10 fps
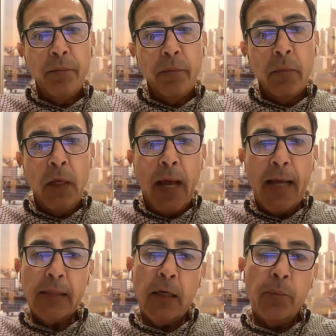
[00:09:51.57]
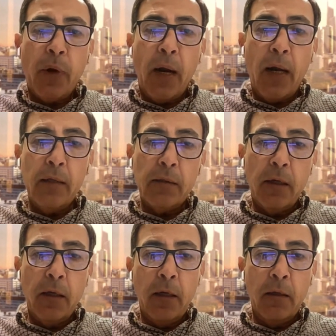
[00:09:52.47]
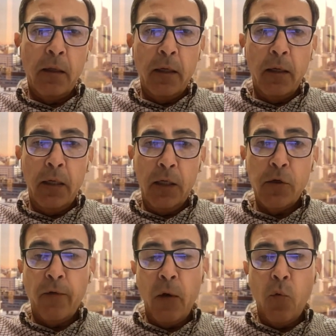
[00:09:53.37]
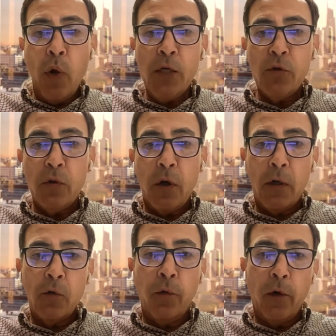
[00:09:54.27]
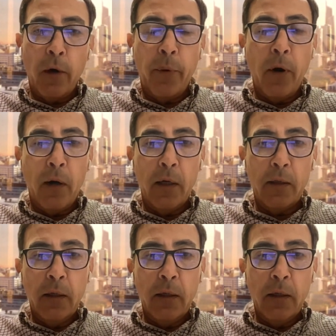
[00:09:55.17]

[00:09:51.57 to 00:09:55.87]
the asking price and the initial valuation are too far apart.